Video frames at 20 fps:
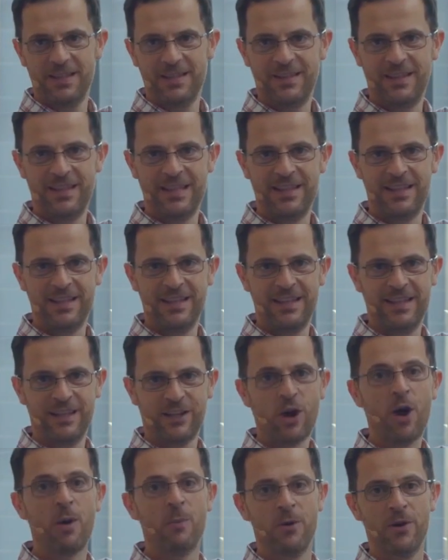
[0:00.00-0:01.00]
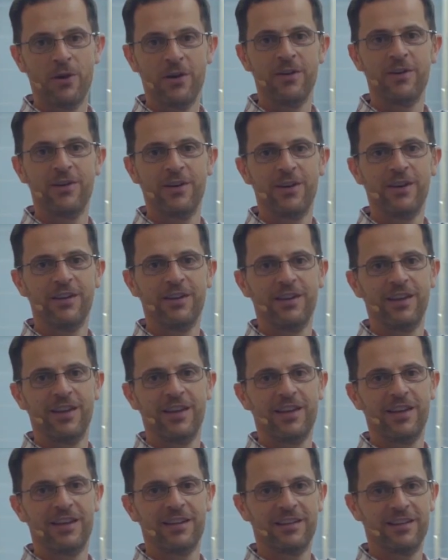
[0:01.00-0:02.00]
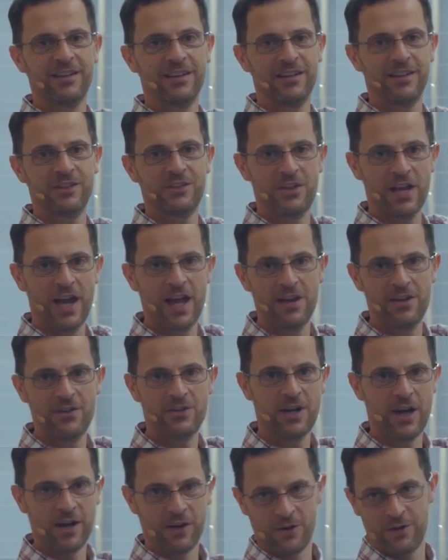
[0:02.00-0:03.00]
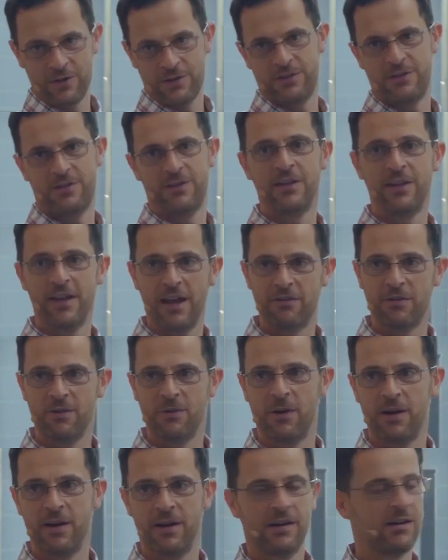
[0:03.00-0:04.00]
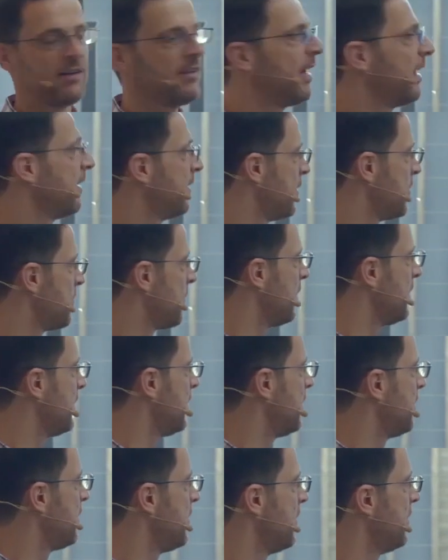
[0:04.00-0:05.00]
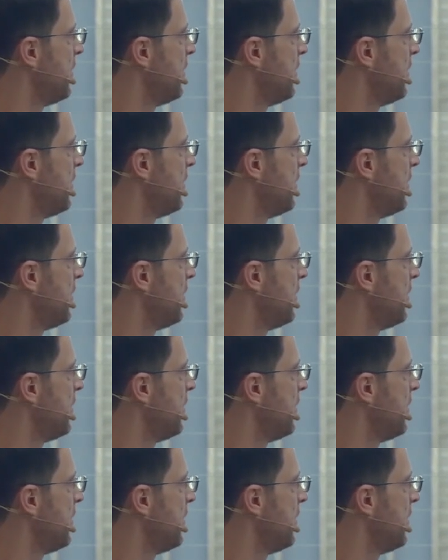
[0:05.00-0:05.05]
the common challenge across everyone that responded